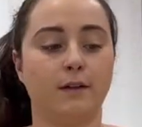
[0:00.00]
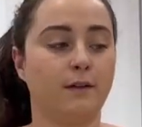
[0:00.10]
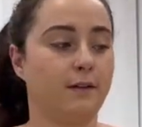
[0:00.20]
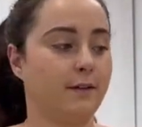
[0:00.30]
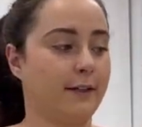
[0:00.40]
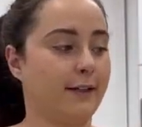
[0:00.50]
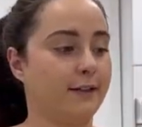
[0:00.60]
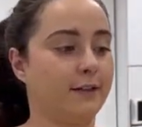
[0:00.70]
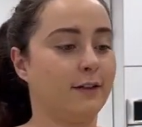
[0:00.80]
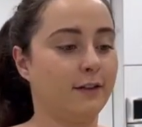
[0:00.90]

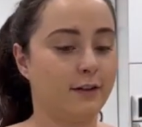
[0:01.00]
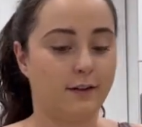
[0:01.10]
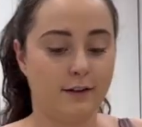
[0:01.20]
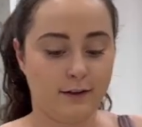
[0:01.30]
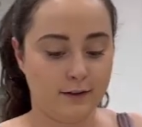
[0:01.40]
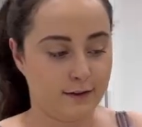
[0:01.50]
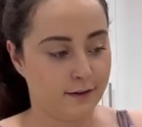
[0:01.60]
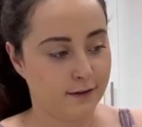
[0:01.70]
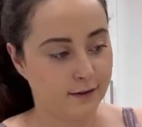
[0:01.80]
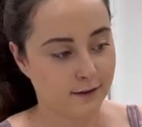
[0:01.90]

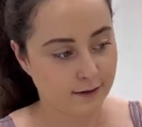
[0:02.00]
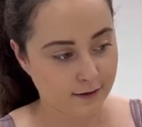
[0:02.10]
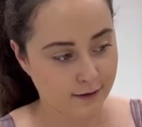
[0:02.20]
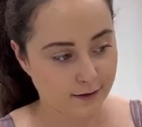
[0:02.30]
Nobody speaks.